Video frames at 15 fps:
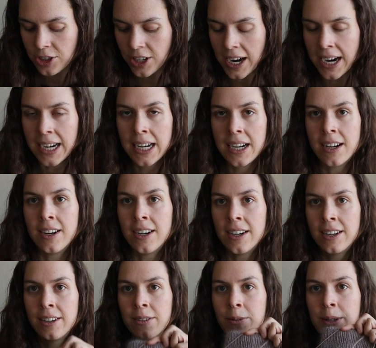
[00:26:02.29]
tried it
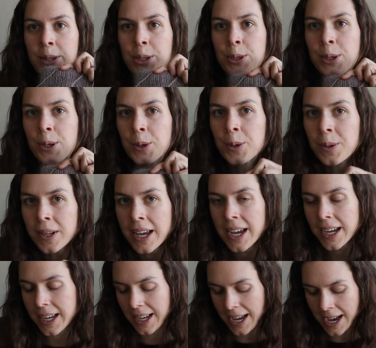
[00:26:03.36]
on with the
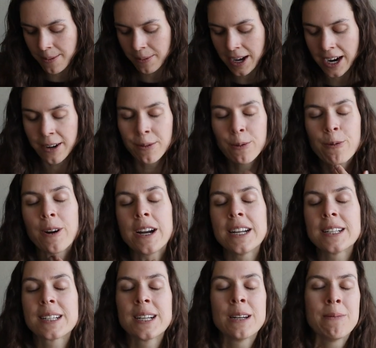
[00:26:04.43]
turtleneck, I'm kind of afraid
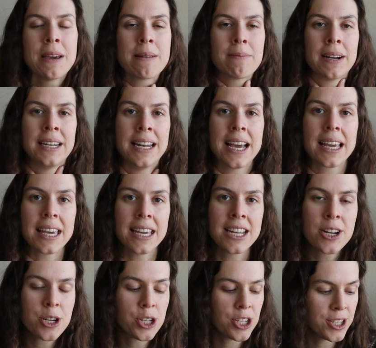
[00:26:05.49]
it's going to make my neck
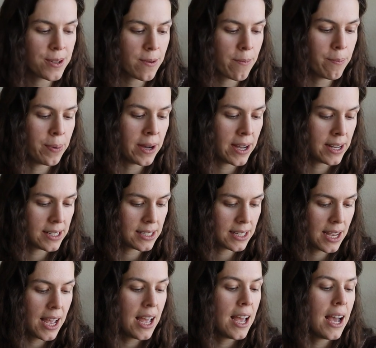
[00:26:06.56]
itch, but
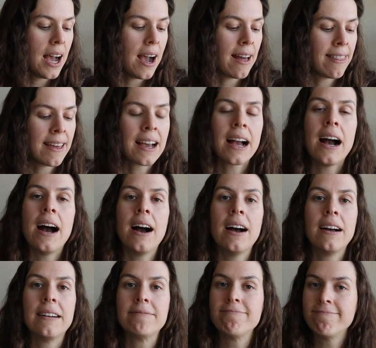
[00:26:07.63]
I think
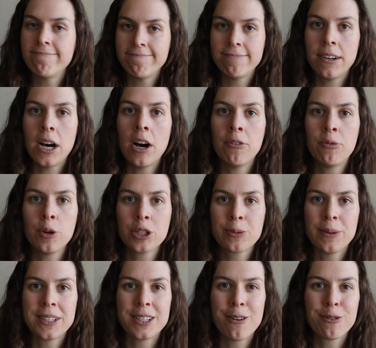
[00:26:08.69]
I'll
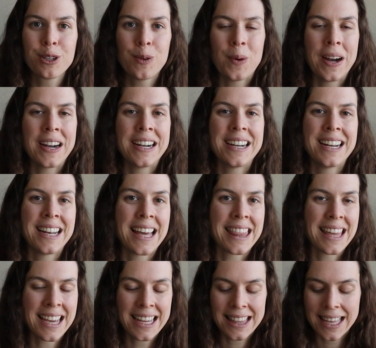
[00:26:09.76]
force myself to wear it and I
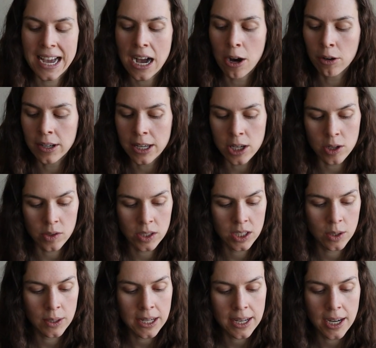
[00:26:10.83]
think that I'll get used
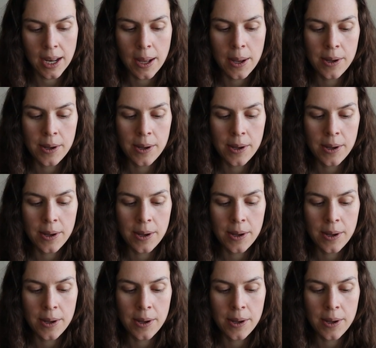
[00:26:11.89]
to it